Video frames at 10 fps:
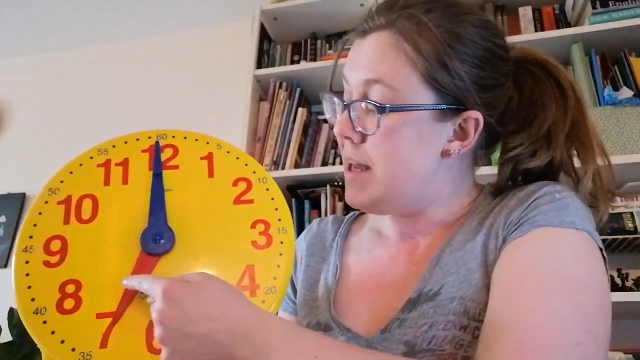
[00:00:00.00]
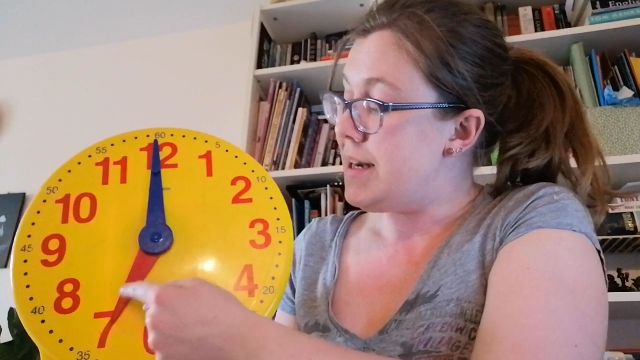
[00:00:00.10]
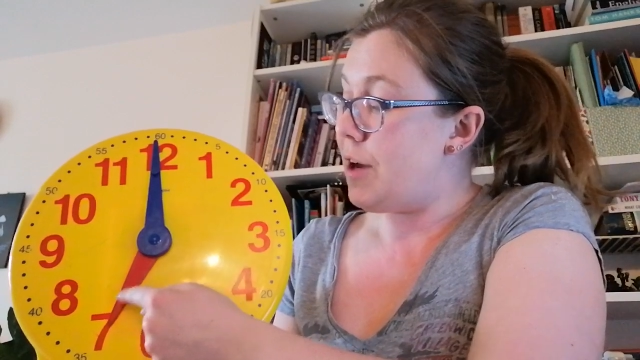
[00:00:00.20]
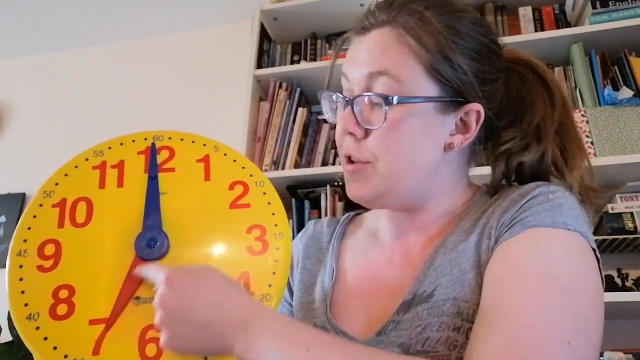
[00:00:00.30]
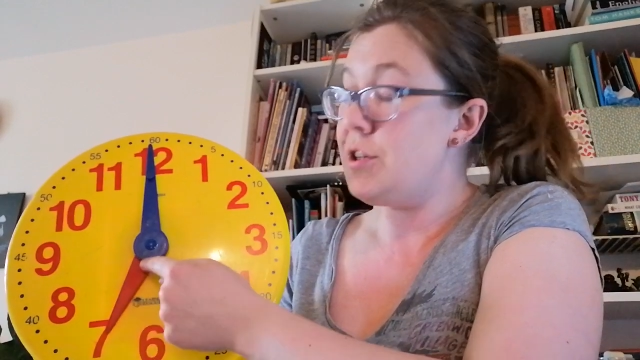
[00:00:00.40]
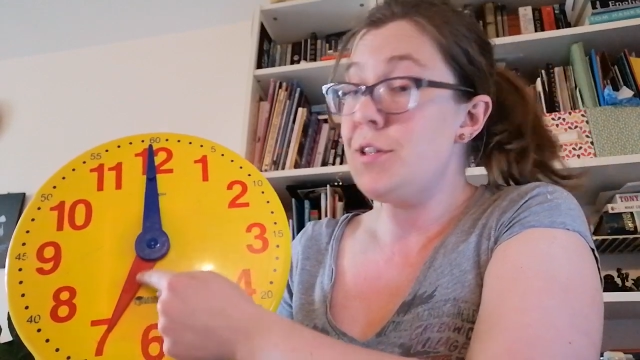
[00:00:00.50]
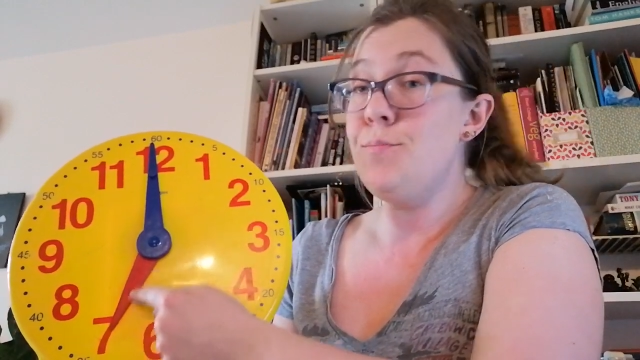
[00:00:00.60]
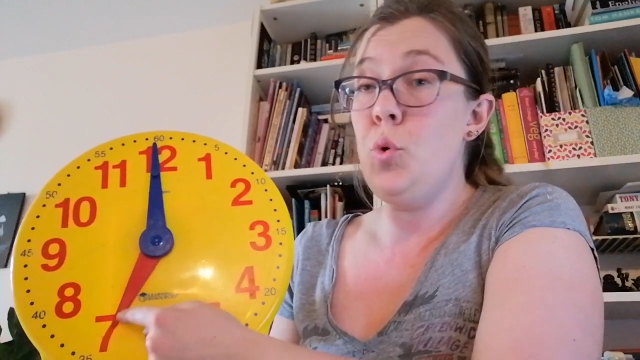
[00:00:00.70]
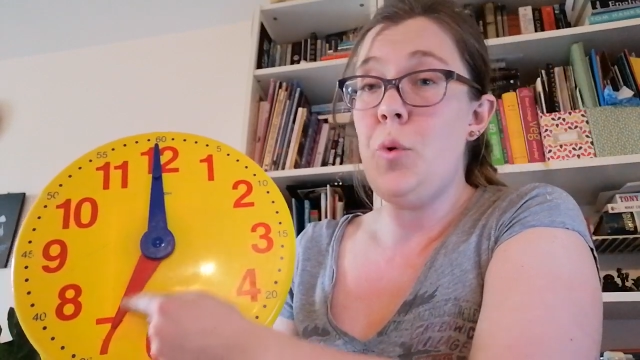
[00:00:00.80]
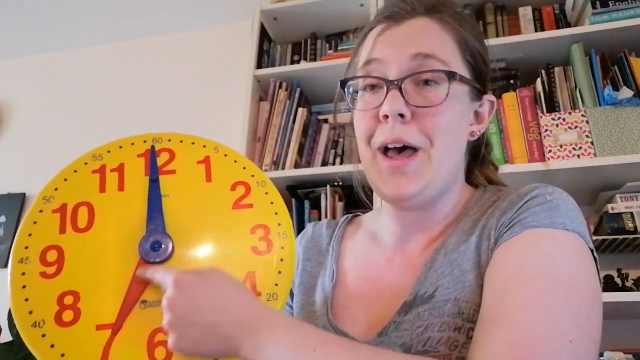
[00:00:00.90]
Now the
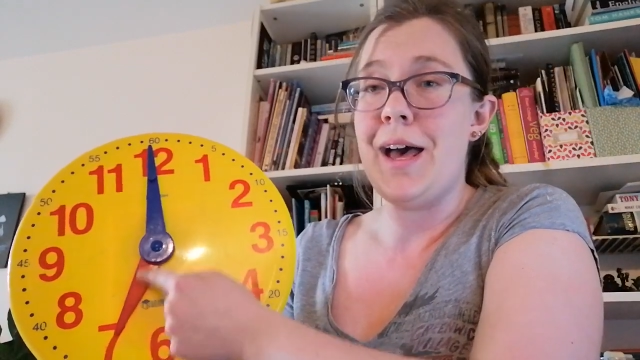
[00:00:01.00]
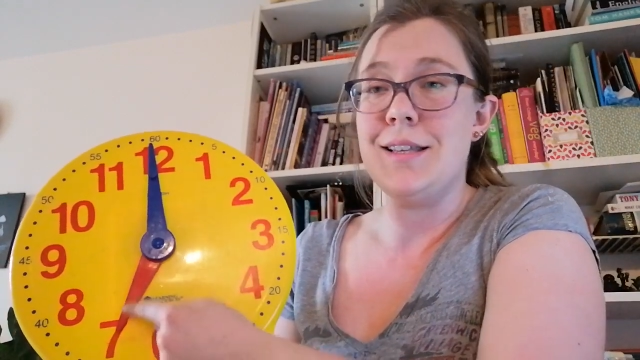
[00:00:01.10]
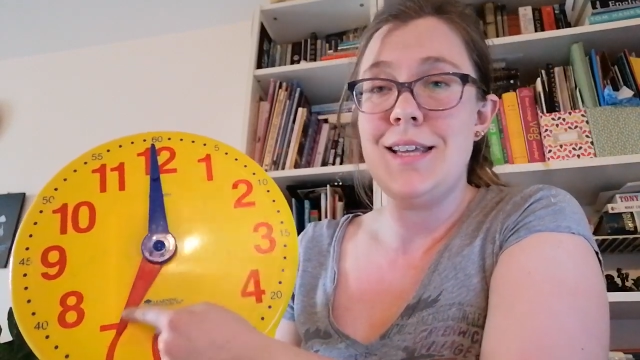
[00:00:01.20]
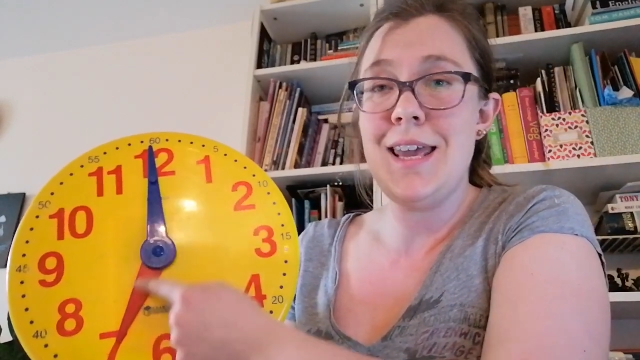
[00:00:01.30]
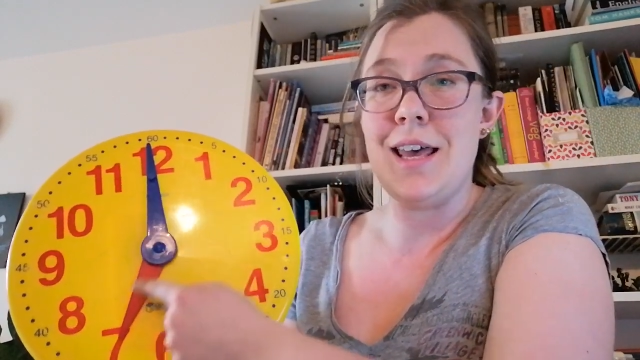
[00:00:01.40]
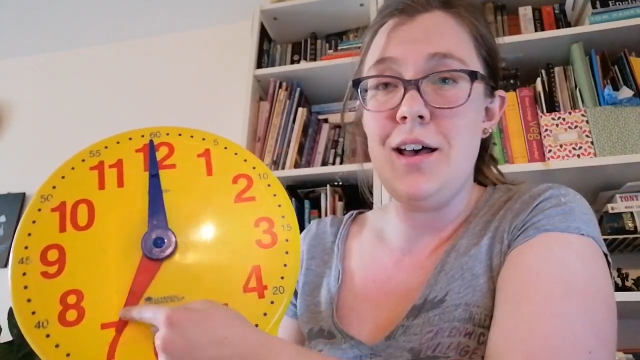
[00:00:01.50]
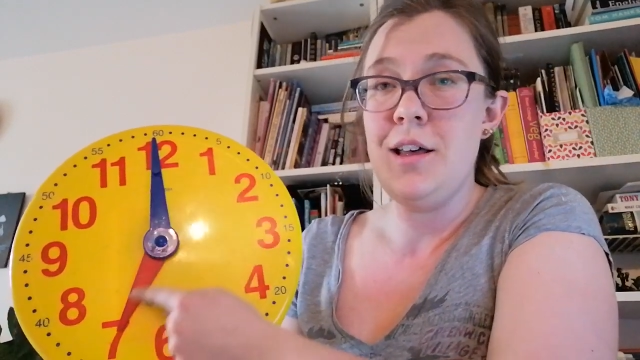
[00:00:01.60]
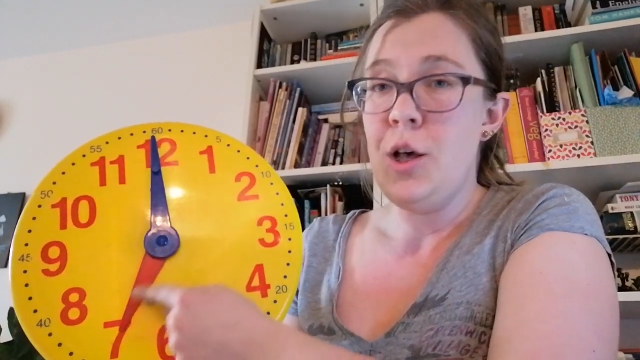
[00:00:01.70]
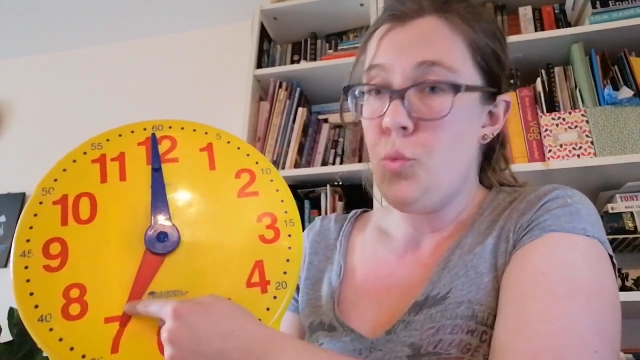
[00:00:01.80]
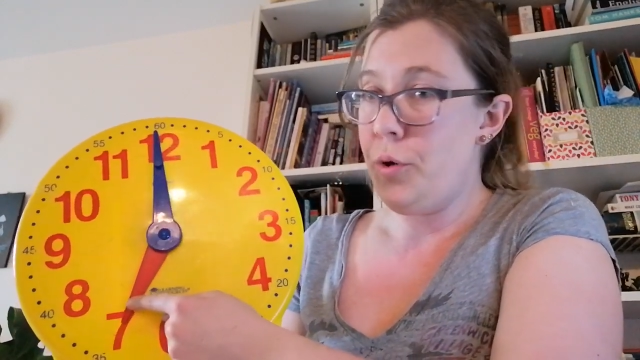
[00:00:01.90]
small hand here
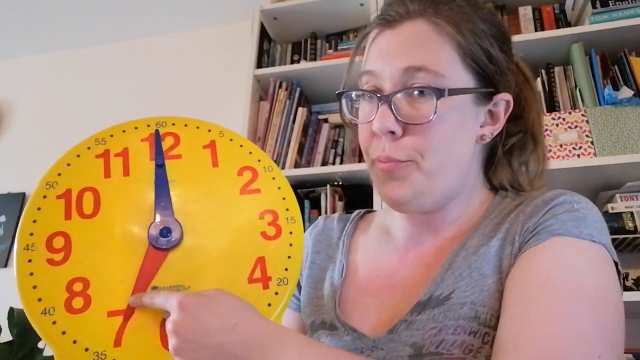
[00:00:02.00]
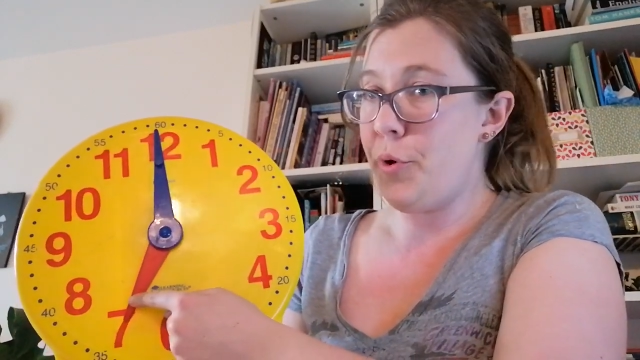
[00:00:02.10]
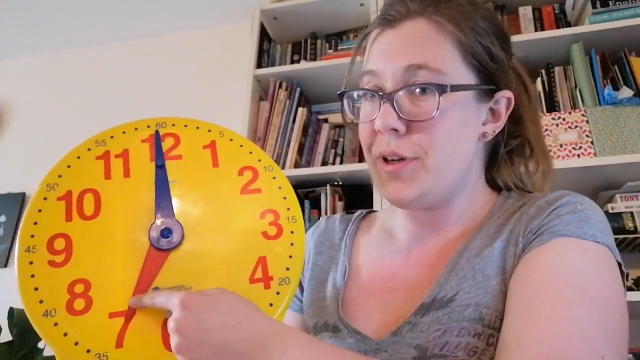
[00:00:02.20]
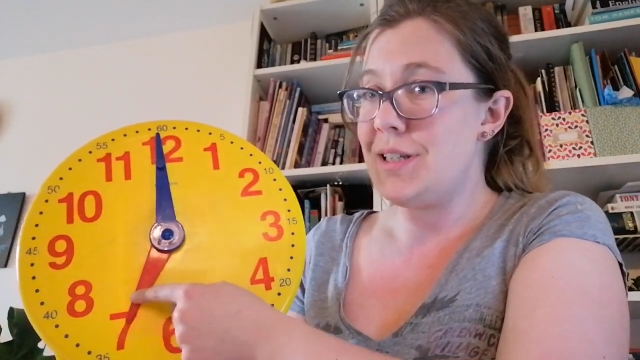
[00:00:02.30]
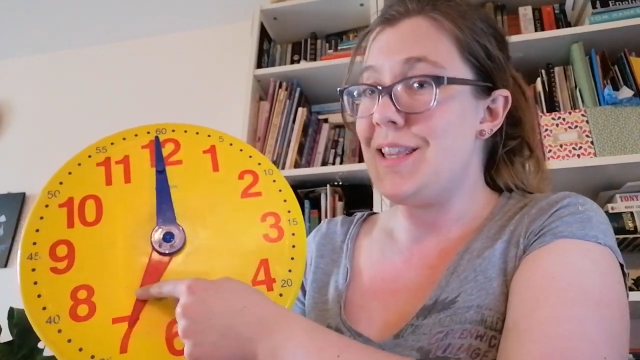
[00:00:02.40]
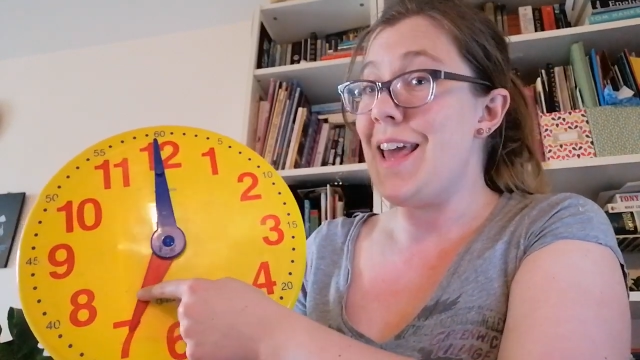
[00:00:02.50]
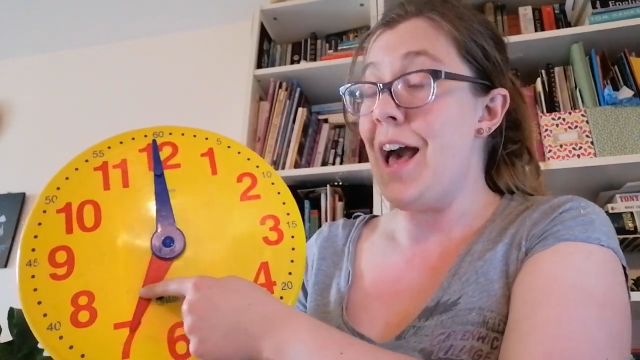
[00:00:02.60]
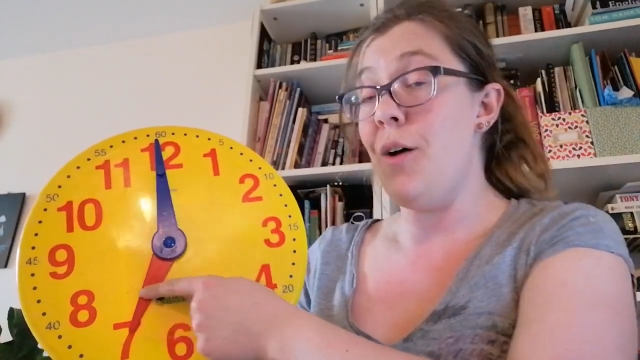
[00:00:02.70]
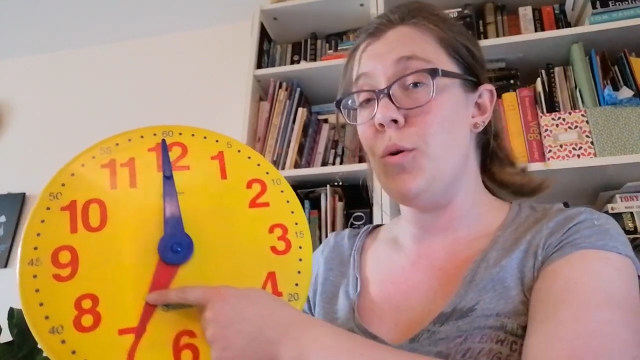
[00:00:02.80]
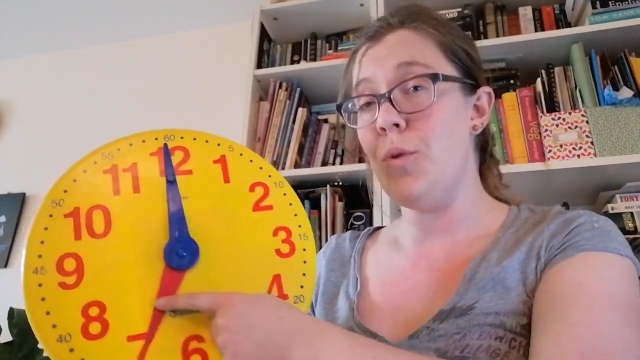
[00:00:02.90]
will point to the hour,